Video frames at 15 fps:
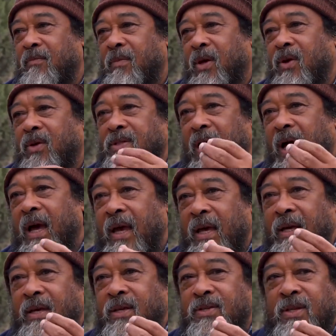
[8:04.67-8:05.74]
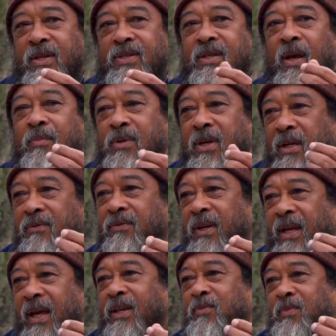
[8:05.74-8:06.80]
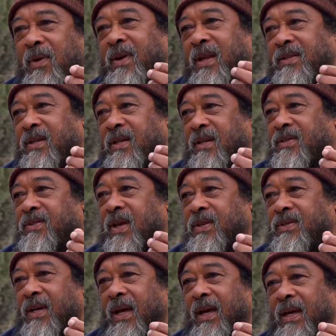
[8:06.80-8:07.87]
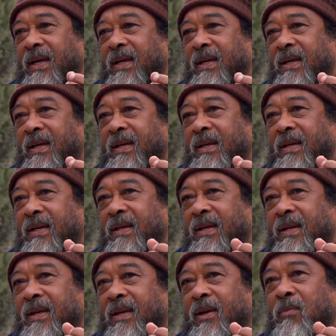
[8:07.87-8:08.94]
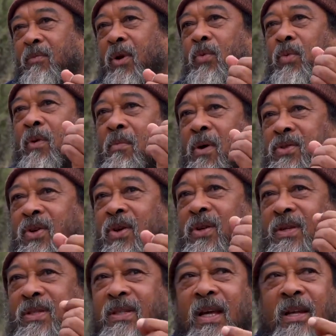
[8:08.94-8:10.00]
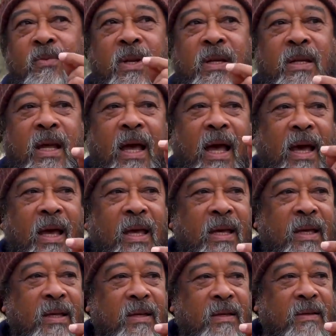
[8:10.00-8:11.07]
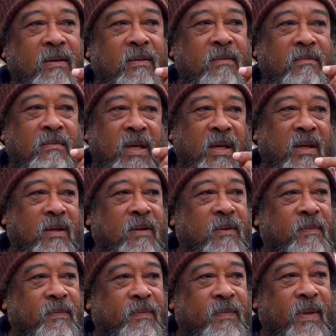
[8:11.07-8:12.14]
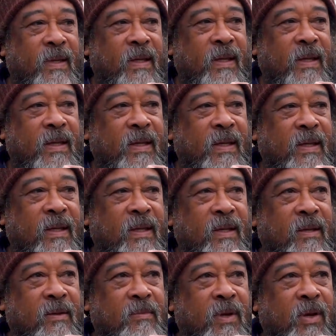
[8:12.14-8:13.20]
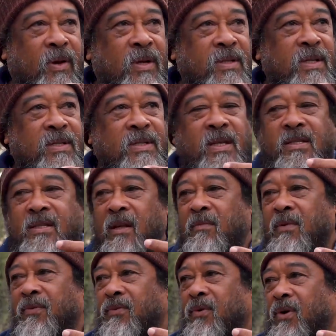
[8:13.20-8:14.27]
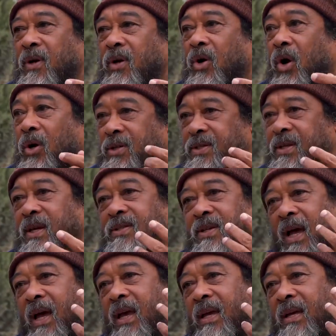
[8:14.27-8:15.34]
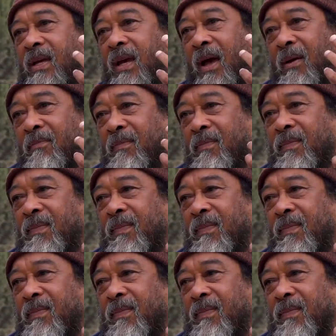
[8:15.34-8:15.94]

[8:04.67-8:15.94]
Because I is the subject for the experiencing, the sense I. But we must understand what the I mean. Because as I said before, God says I am.